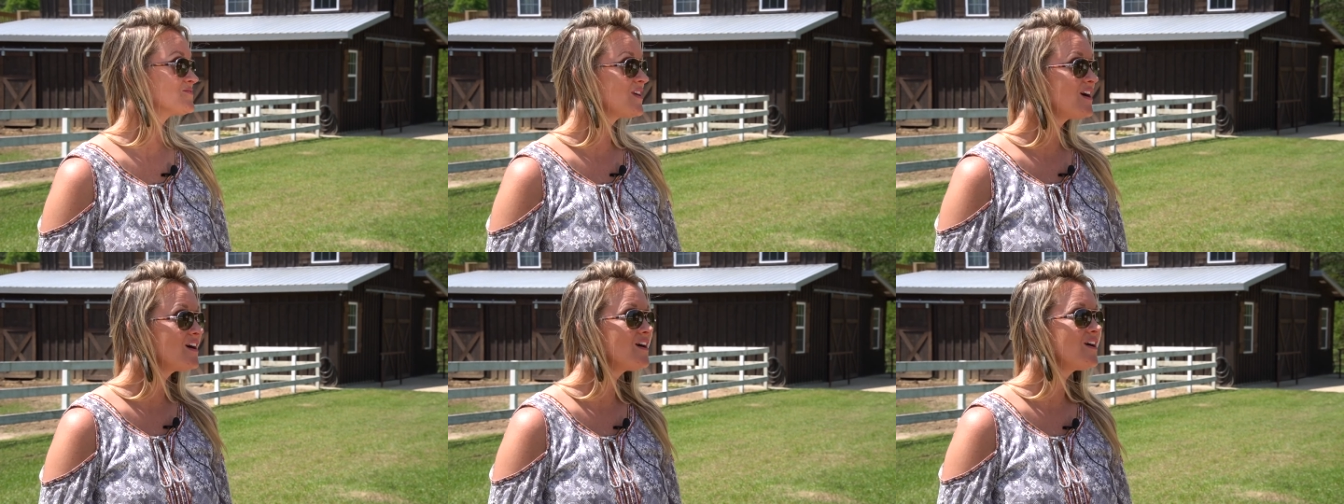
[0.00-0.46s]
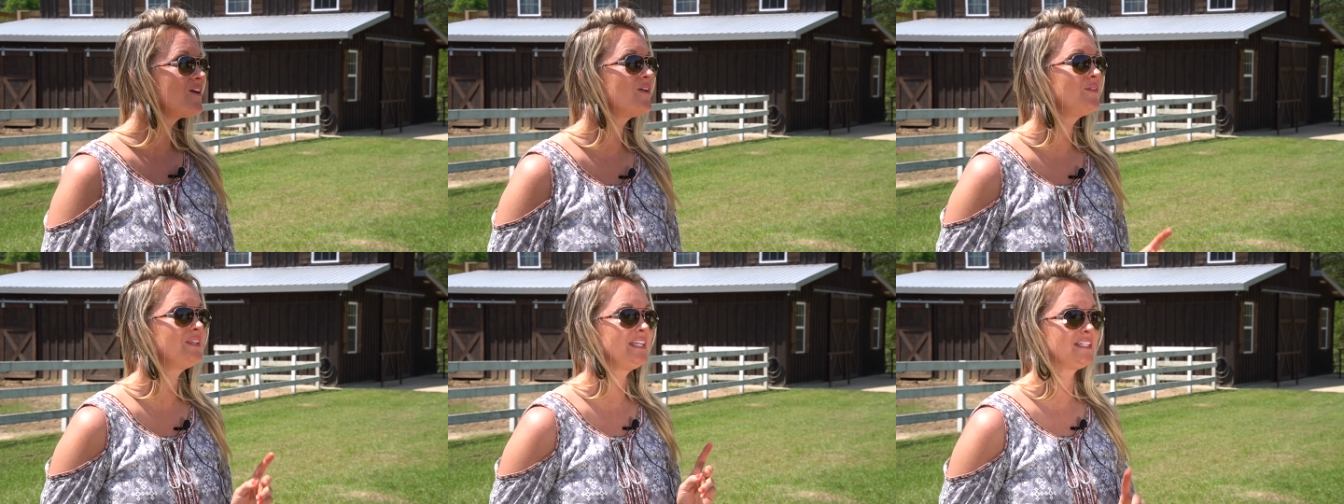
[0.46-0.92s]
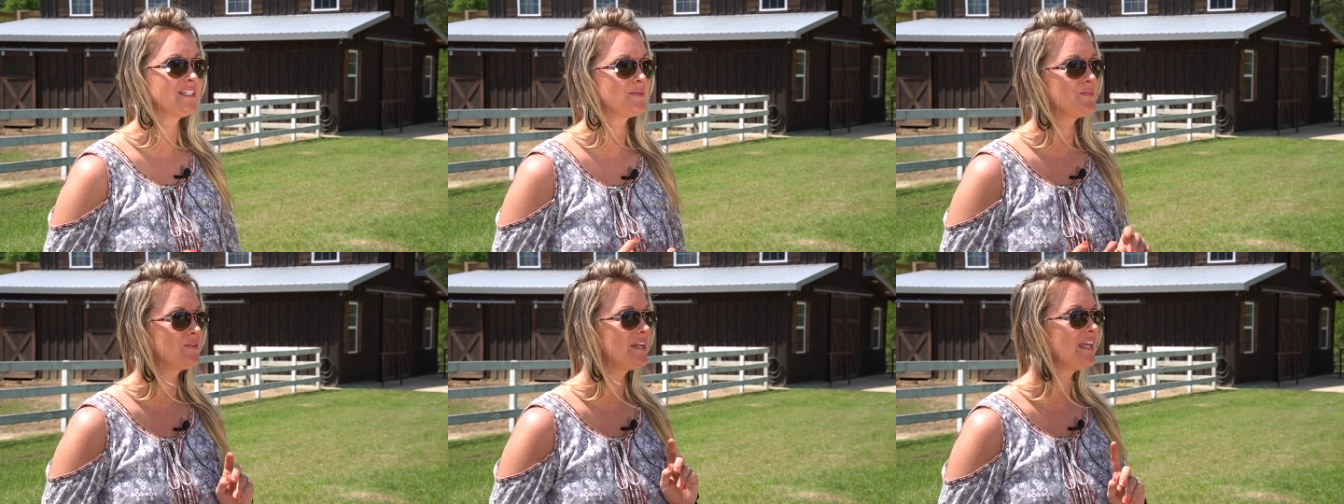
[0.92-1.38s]
Crow, yeah. Need to
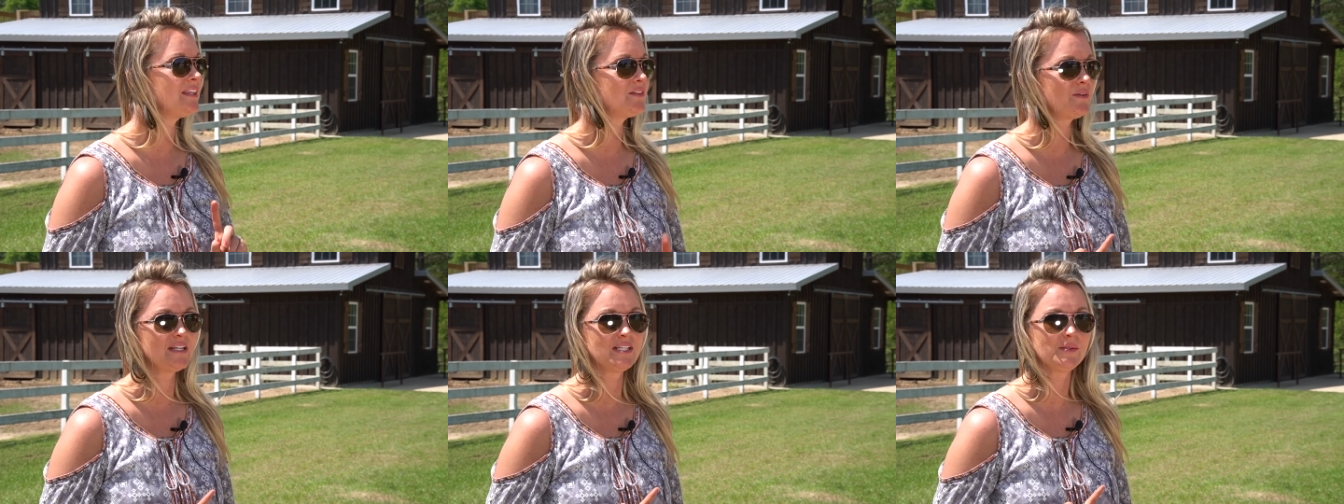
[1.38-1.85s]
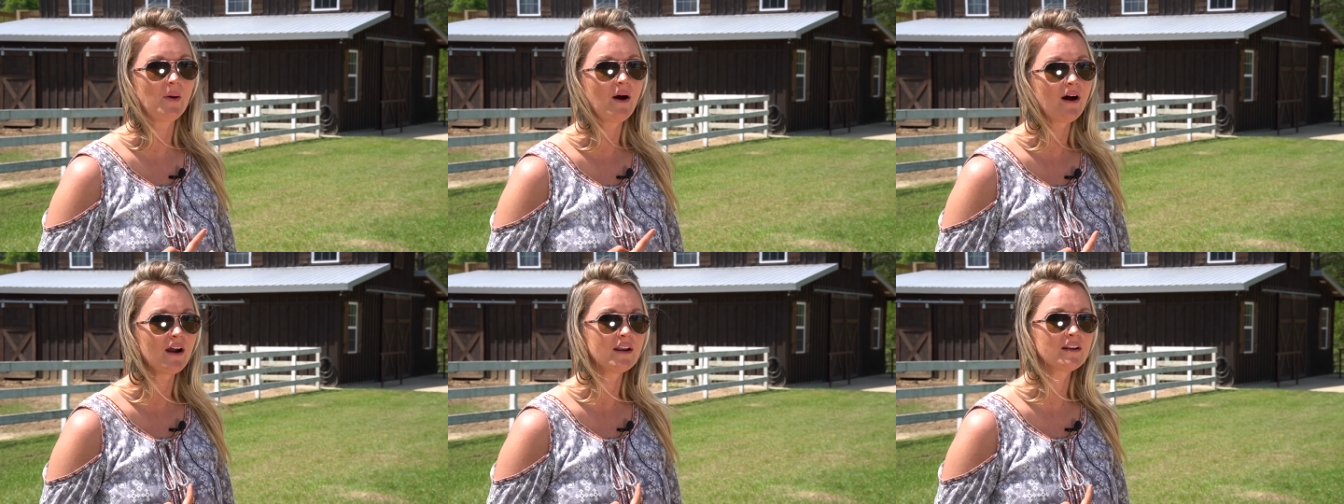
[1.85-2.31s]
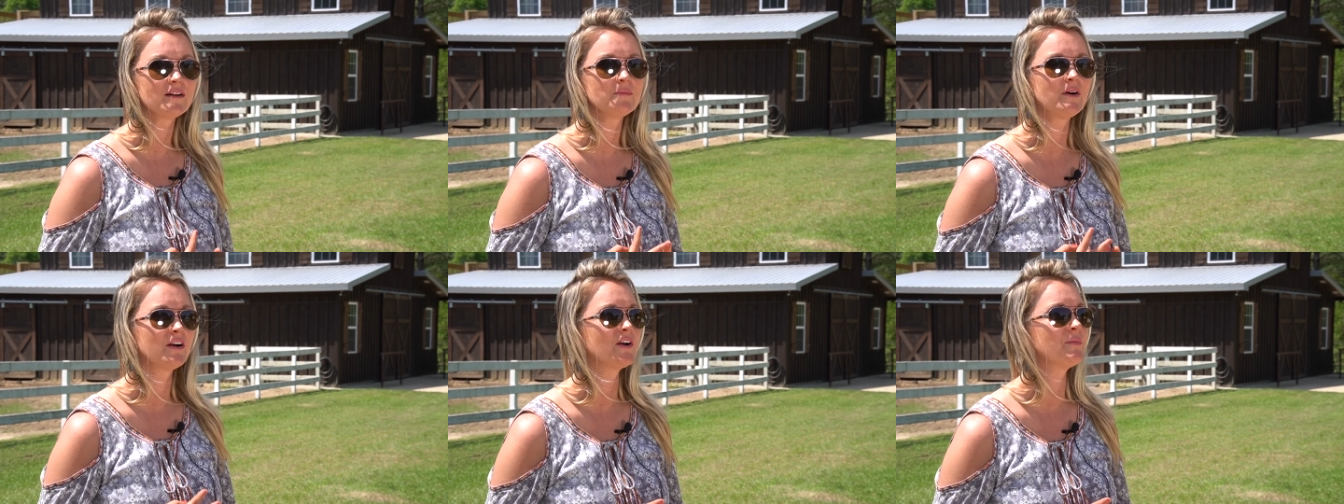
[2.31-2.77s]
Breathe, Grace Potter,
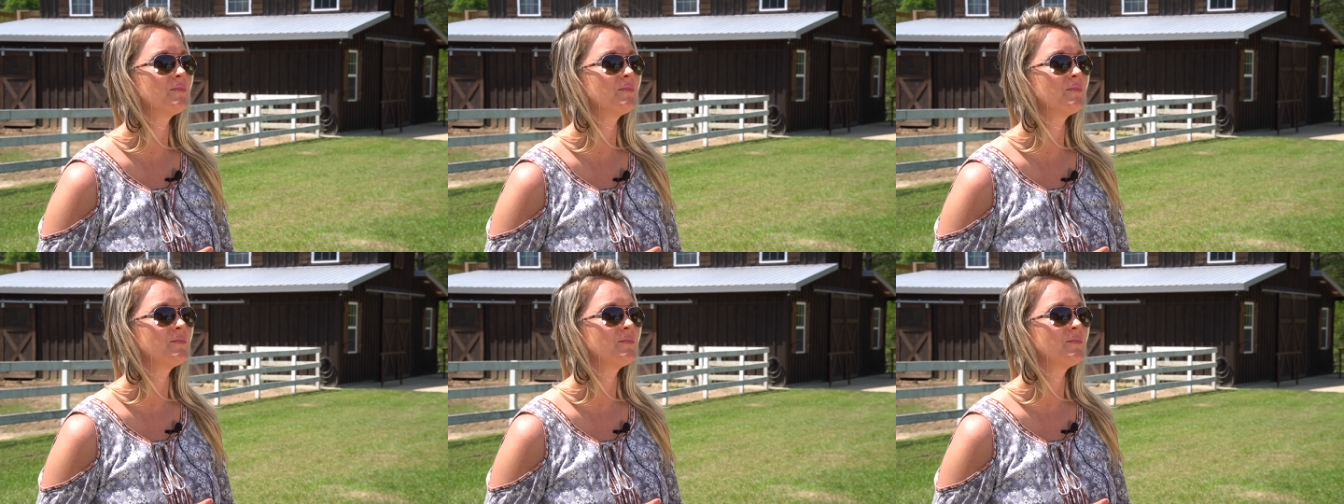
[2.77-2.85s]
Margo